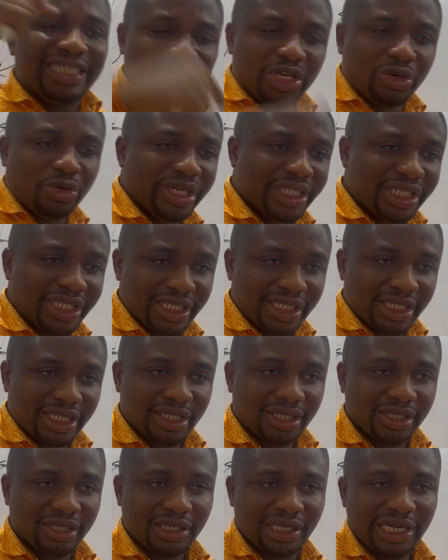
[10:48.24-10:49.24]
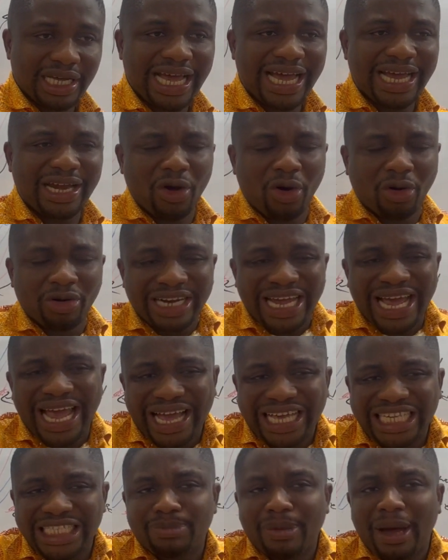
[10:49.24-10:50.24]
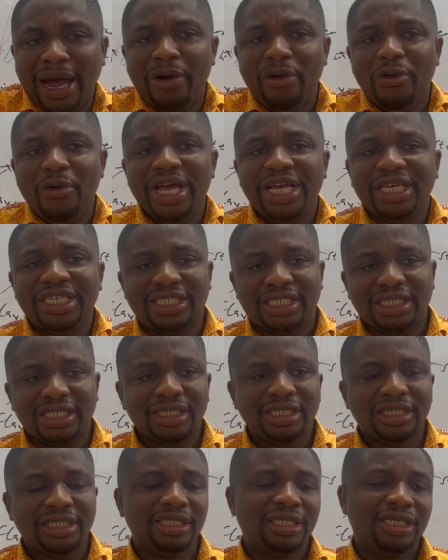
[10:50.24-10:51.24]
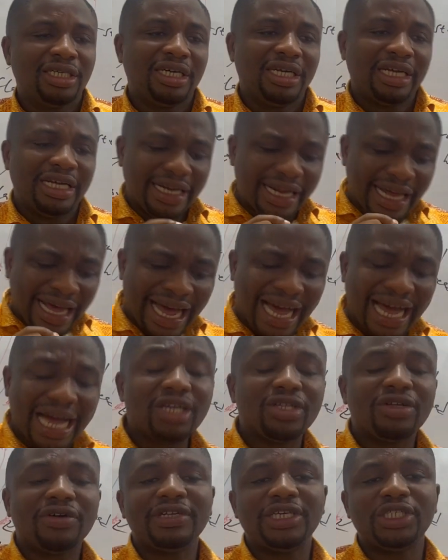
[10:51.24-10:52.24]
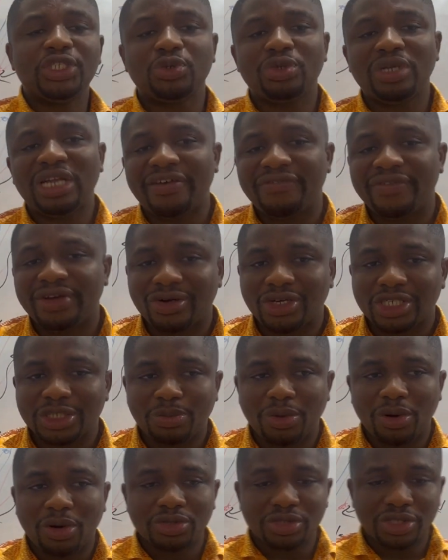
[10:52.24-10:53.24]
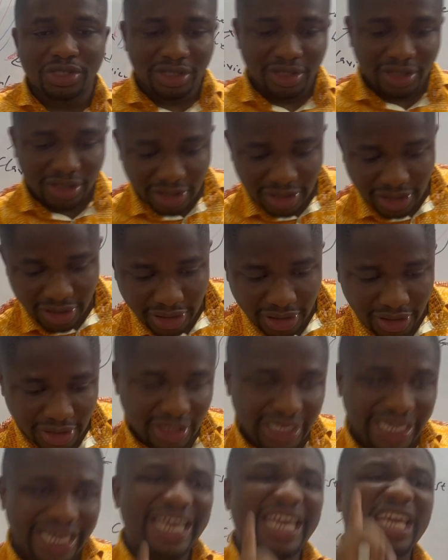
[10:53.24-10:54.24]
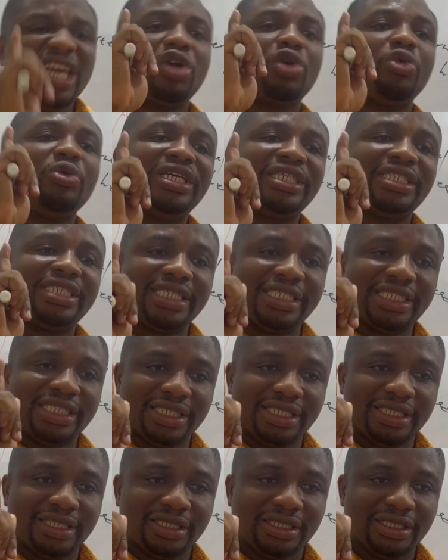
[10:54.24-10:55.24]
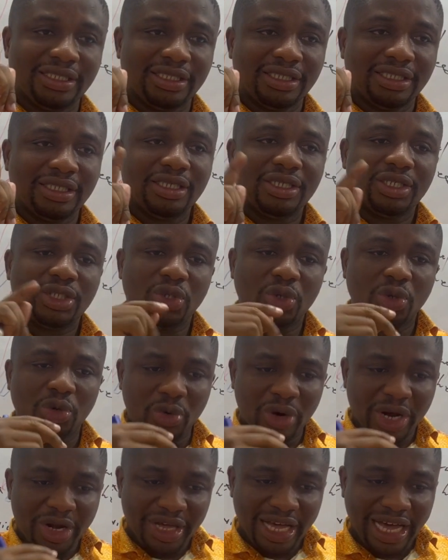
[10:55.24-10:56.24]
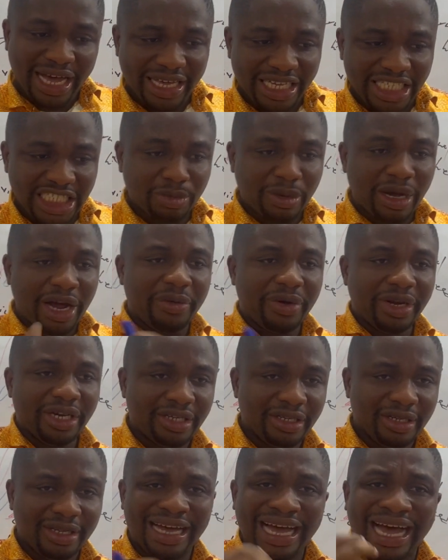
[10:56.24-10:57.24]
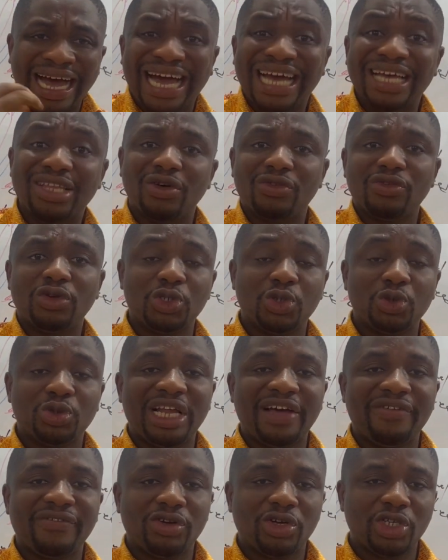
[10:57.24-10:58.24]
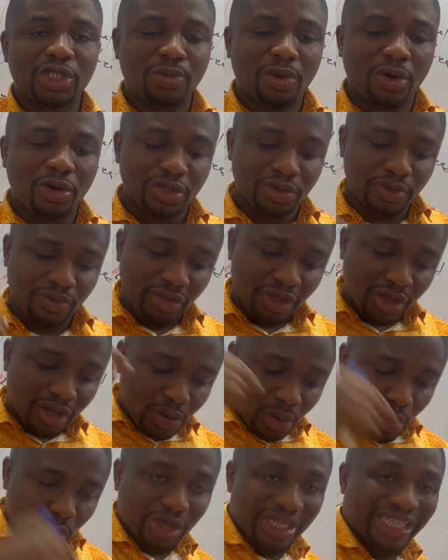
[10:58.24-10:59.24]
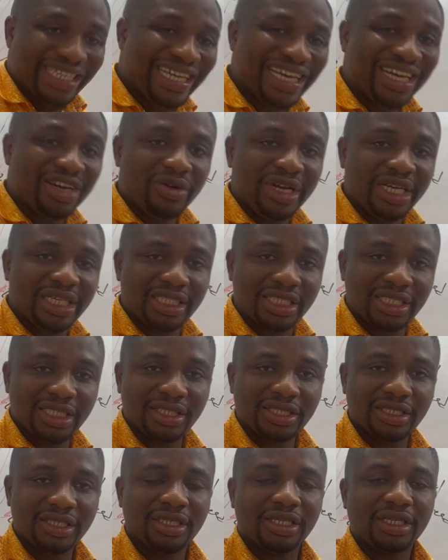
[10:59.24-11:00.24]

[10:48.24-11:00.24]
decreases, and on expiration, the height of the jugular venous pulse increases. So when you are inspiring, the height of your jugular venous pulse will decrease,